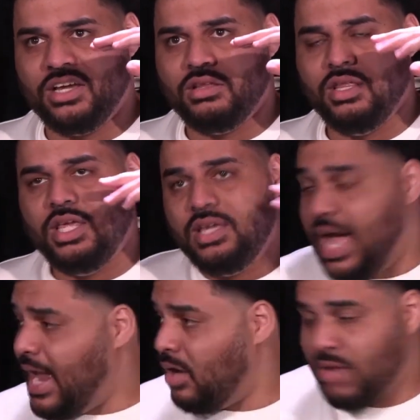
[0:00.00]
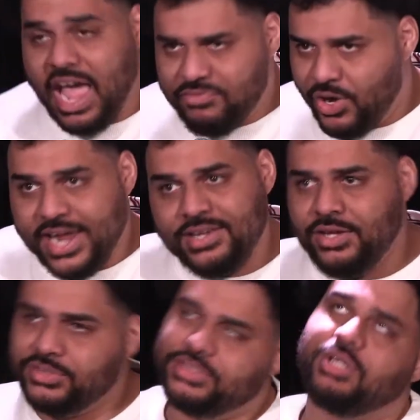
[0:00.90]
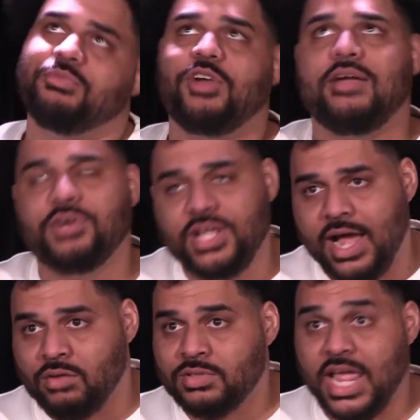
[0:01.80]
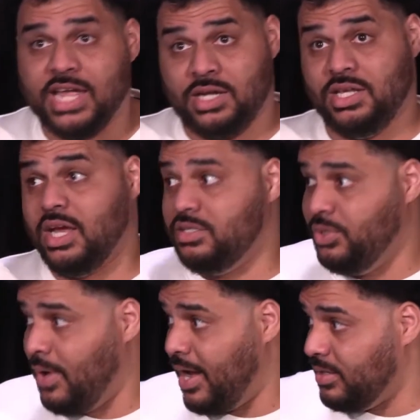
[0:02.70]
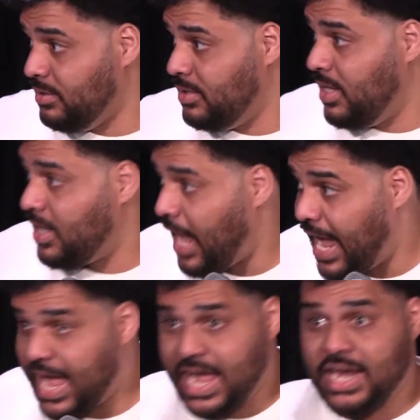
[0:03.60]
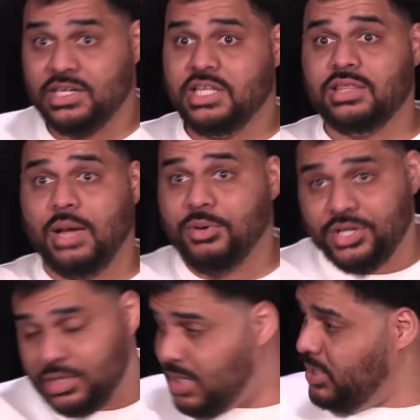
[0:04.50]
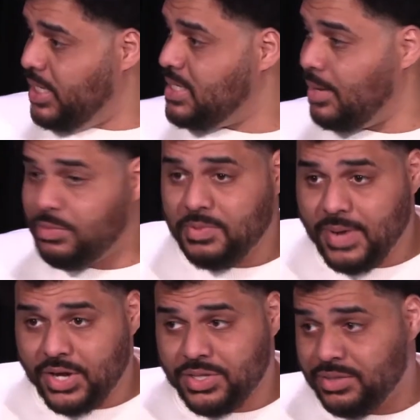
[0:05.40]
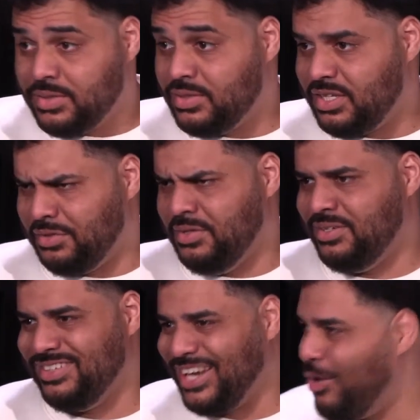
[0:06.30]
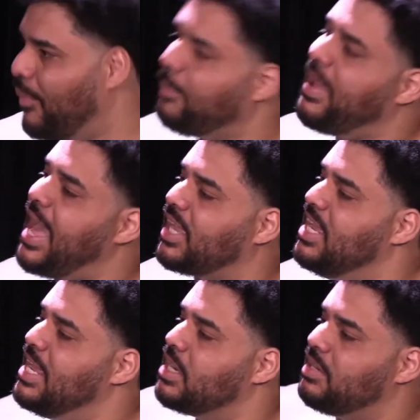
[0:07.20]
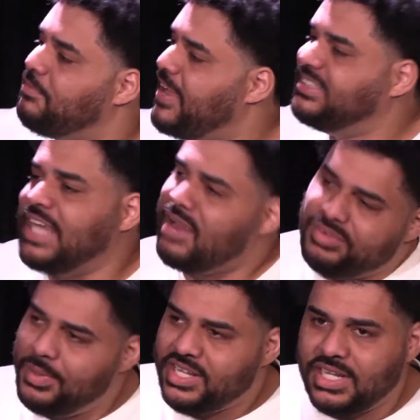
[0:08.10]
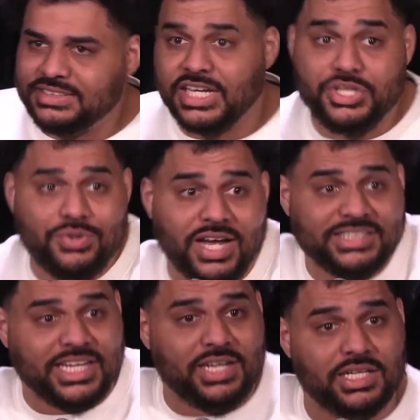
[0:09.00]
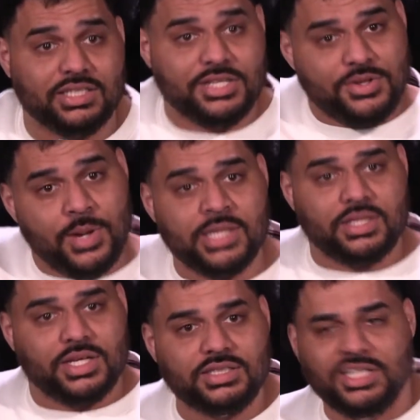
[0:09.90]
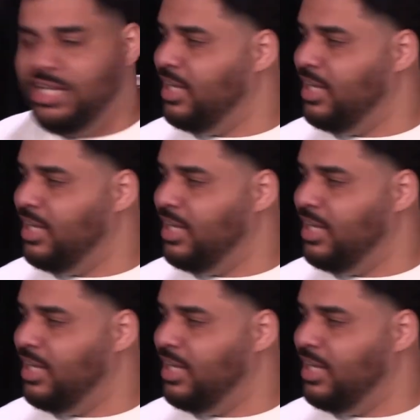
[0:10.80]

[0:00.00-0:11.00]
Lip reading: he got out after 8 years. It took him forever to get out, and he got a DUI. And he thought putting a gun to his head would be better than going back and facing everybody that said, you guys ain't nothing, you ain't this.